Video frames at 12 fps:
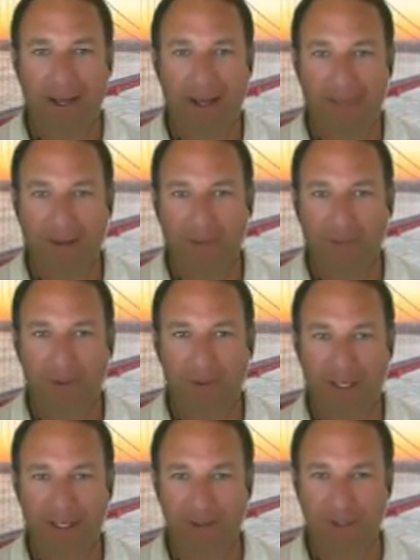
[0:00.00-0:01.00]
I think, will be
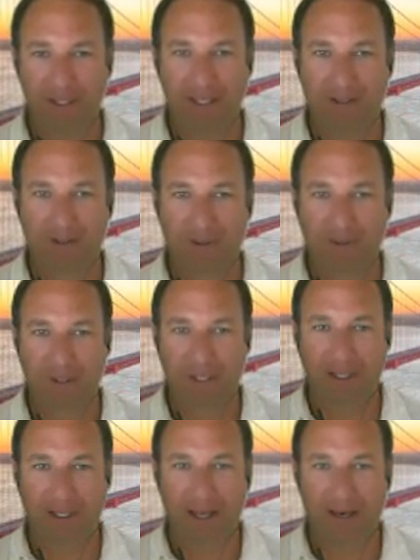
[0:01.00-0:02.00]
really interesting to
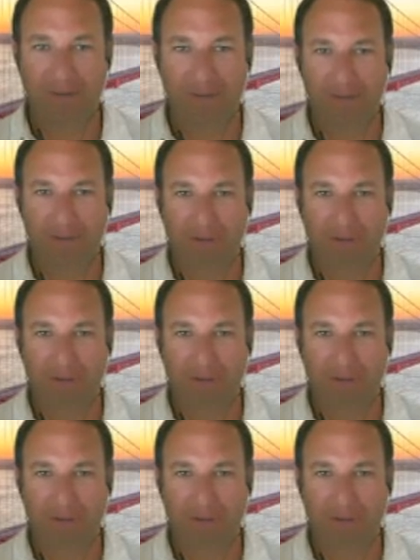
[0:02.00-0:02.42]
a lot of